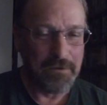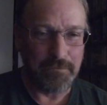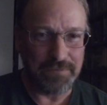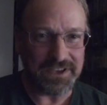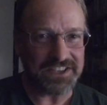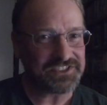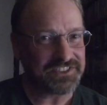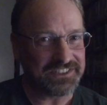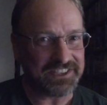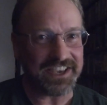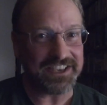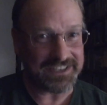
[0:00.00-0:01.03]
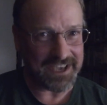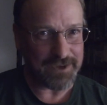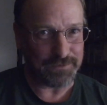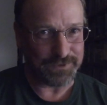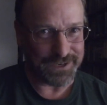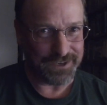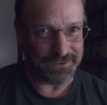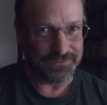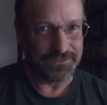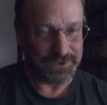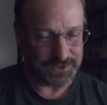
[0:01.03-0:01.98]
Best gay
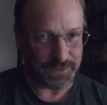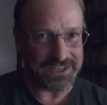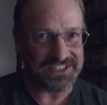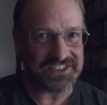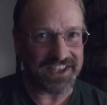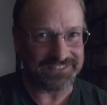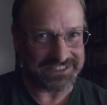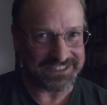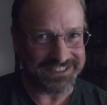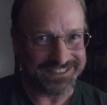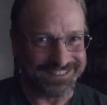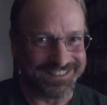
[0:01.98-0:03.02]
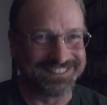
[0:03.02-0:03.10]
campground, 2017.